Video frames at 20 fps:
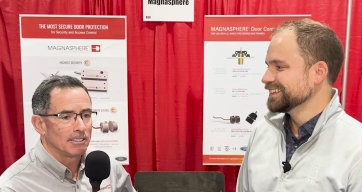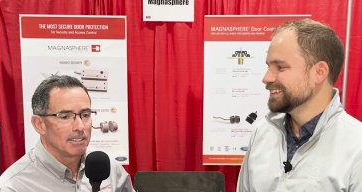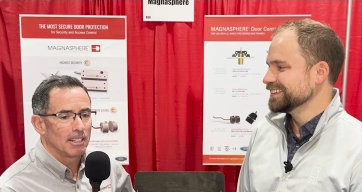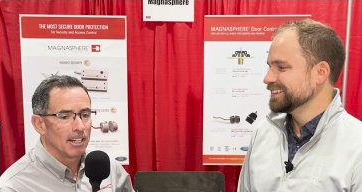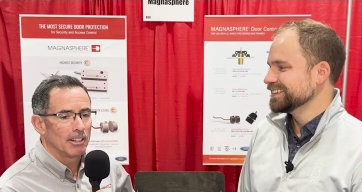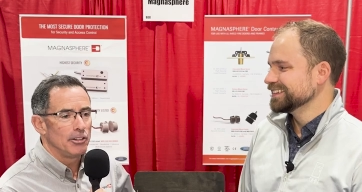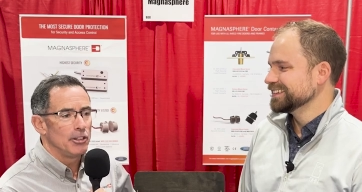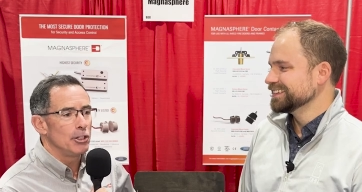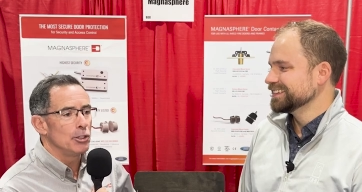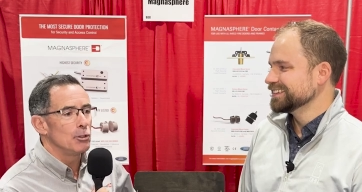Speaker 1: a
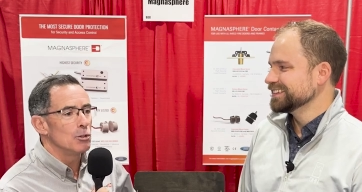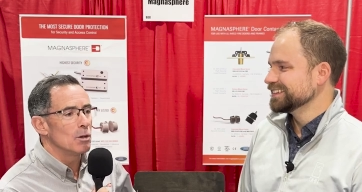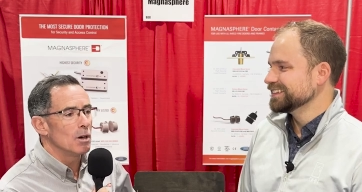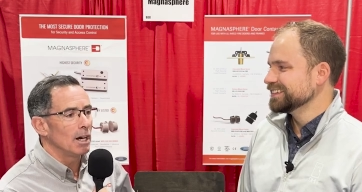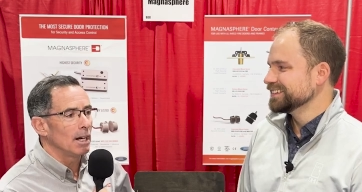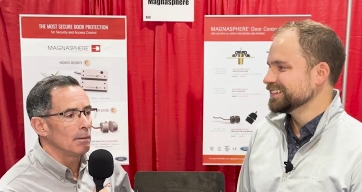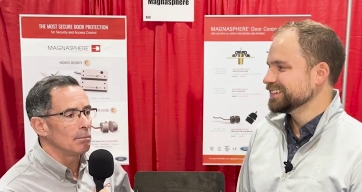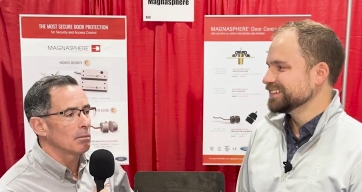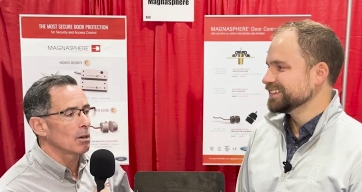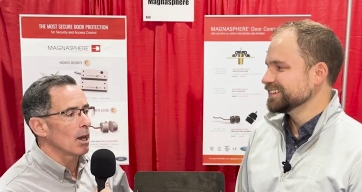new
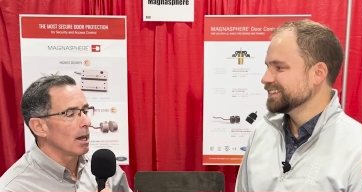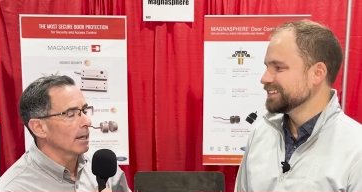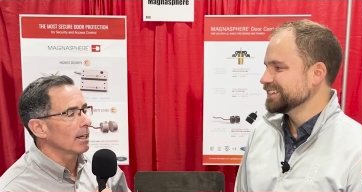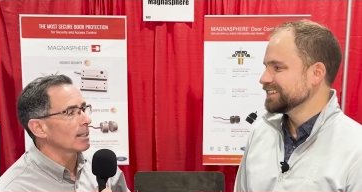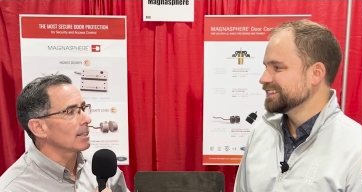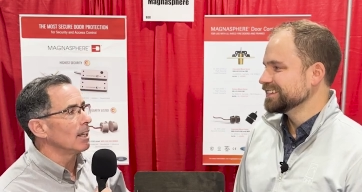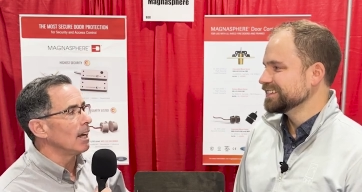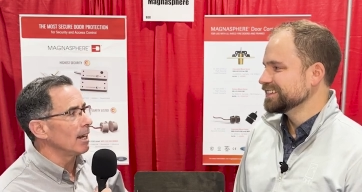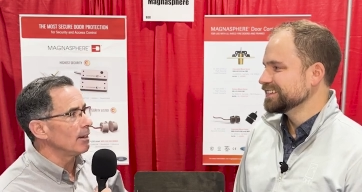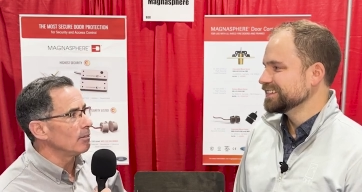uh, product
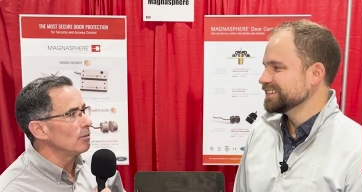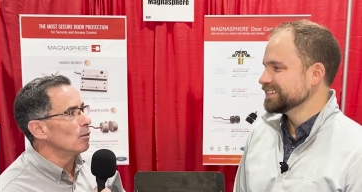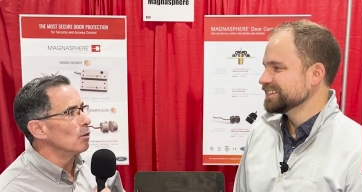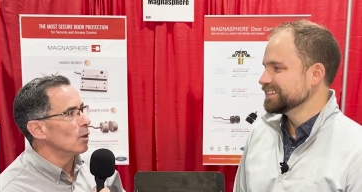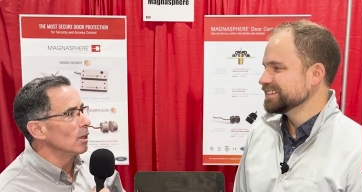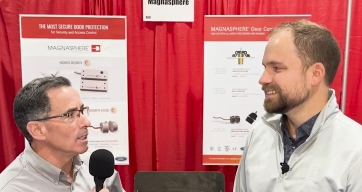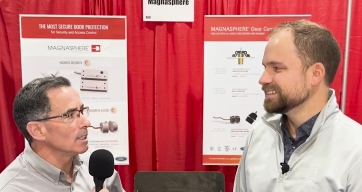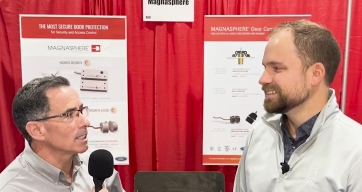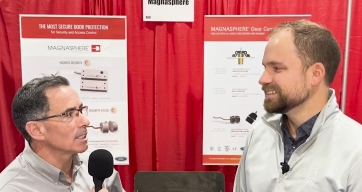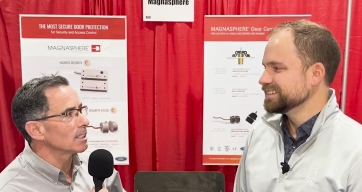line for
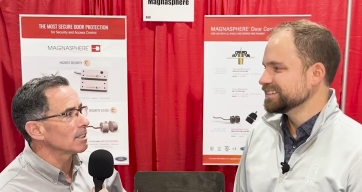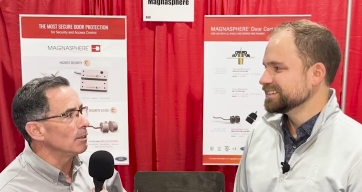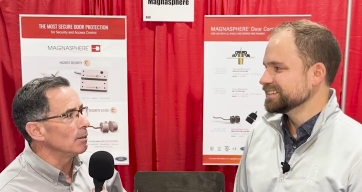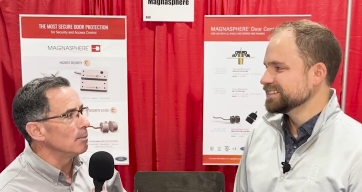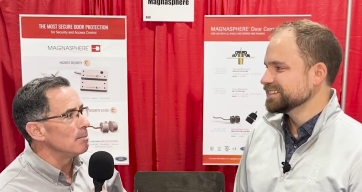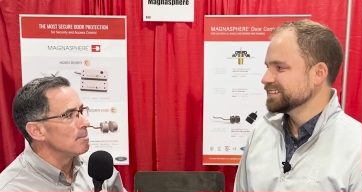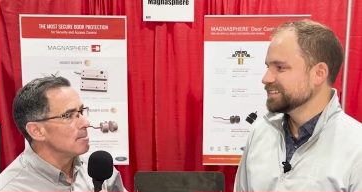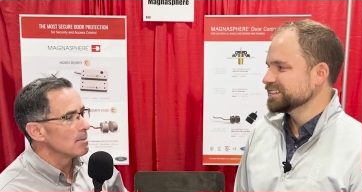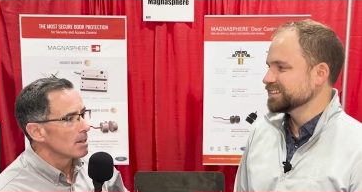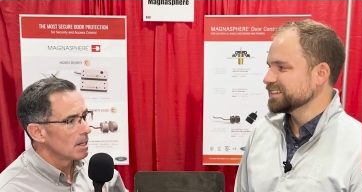us. So
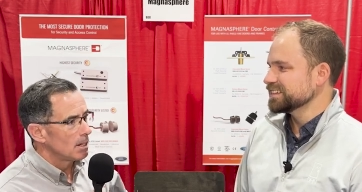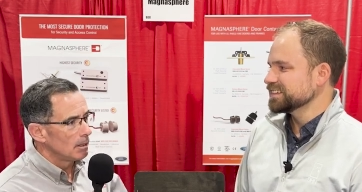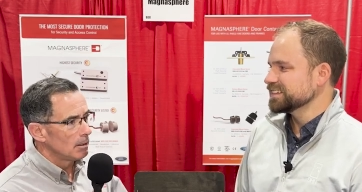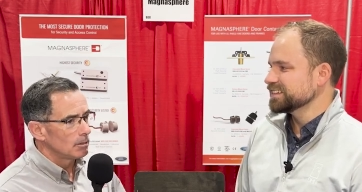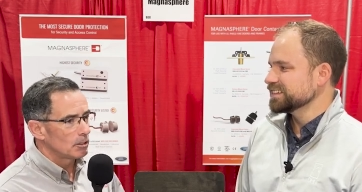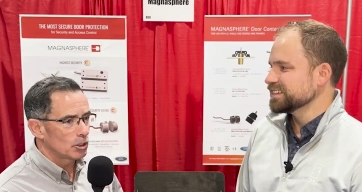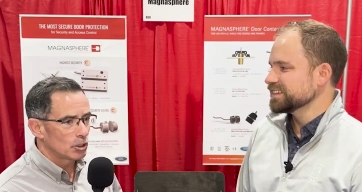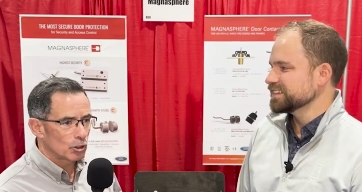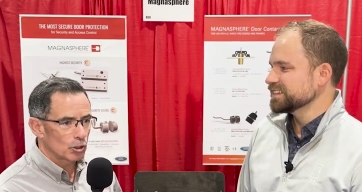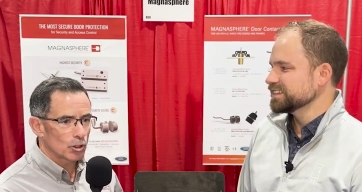
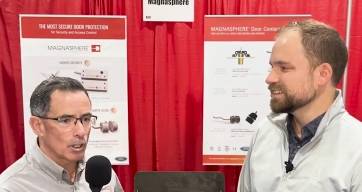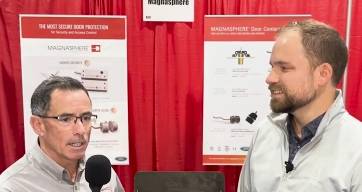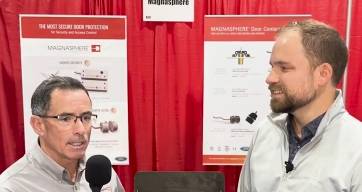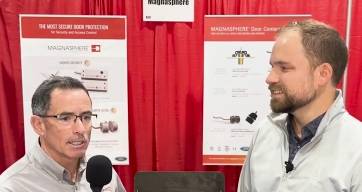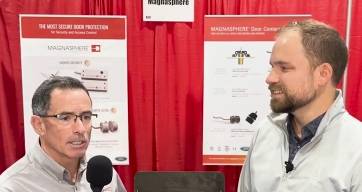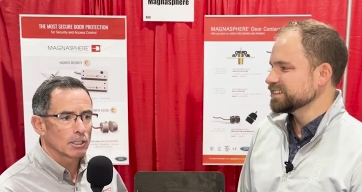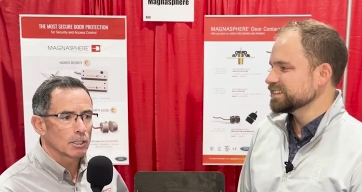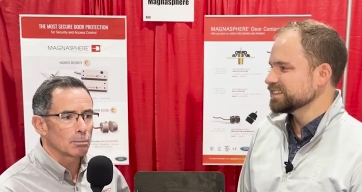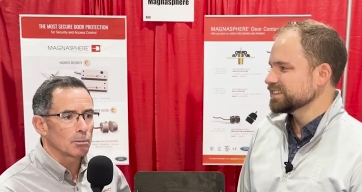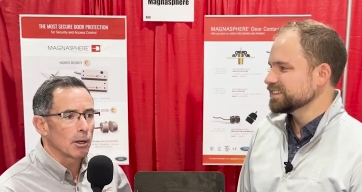trying to
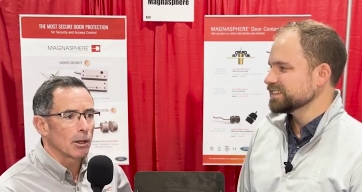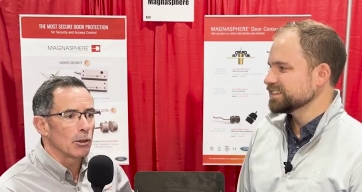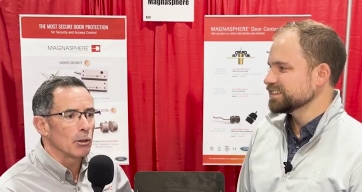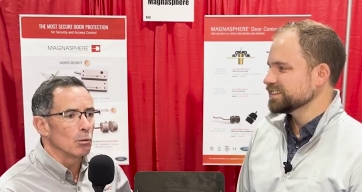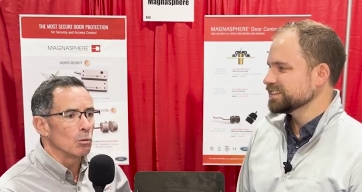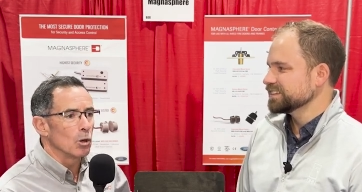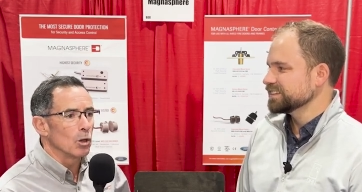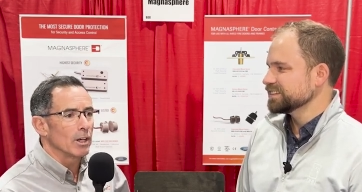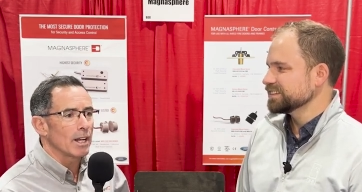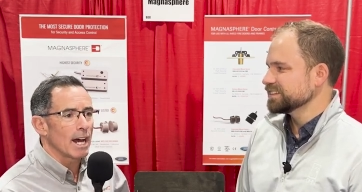spread the
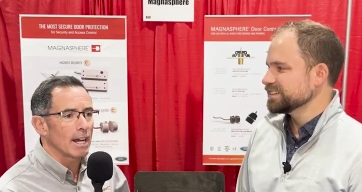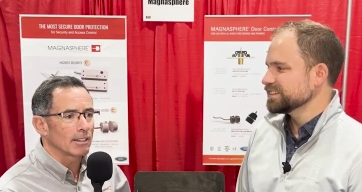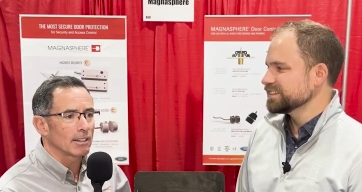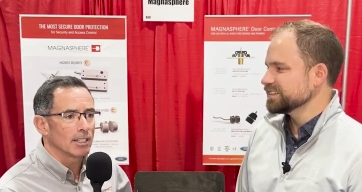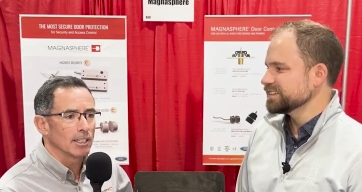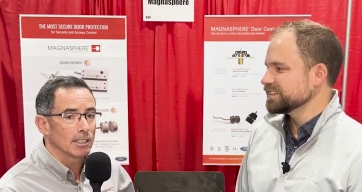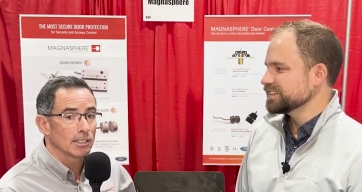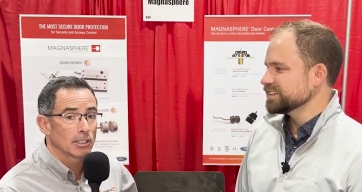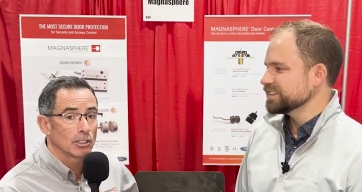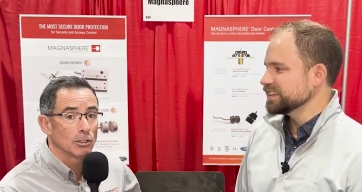word out
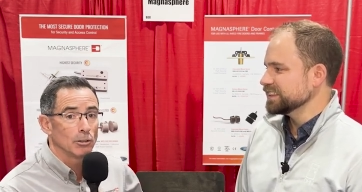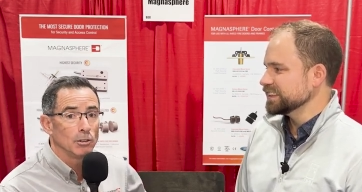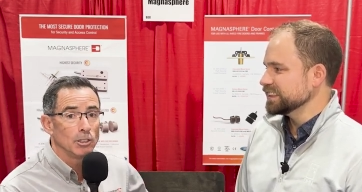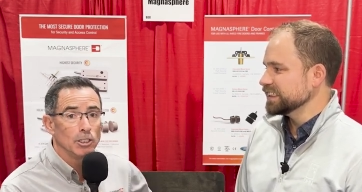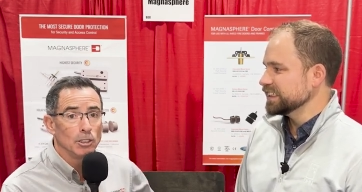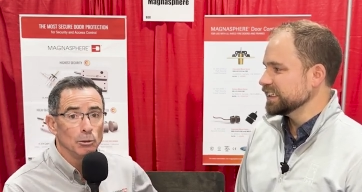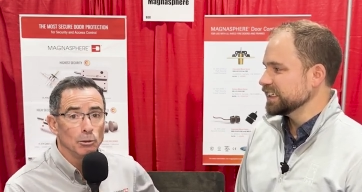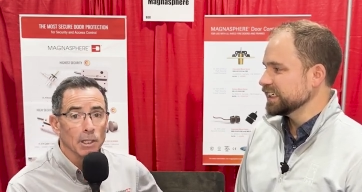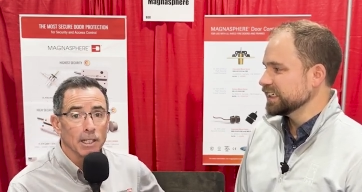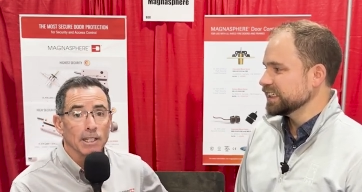there to
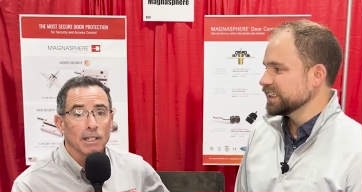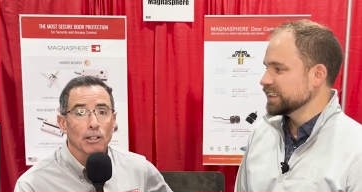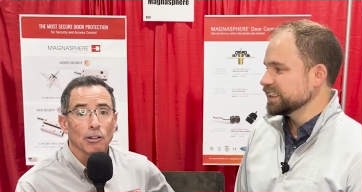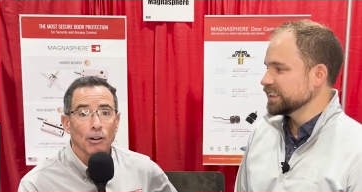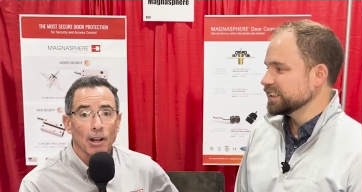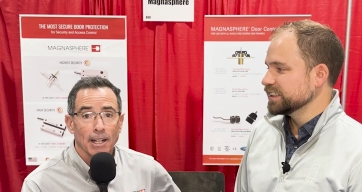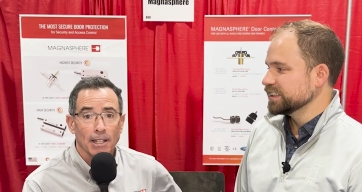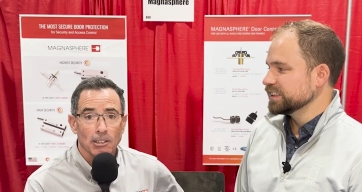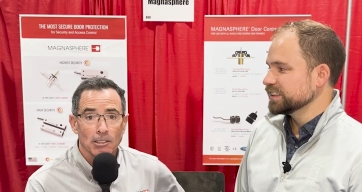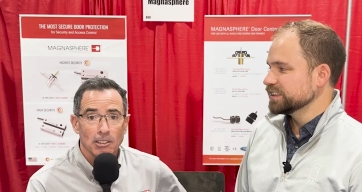you
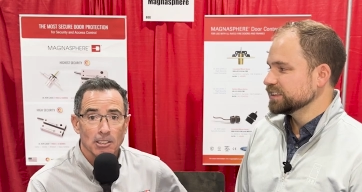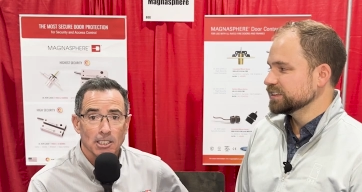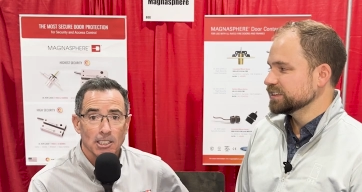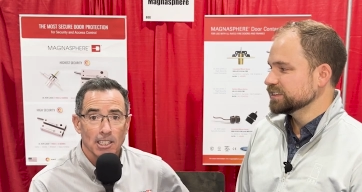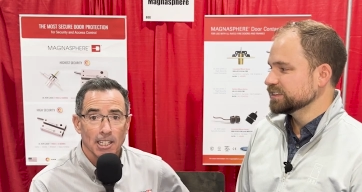integrators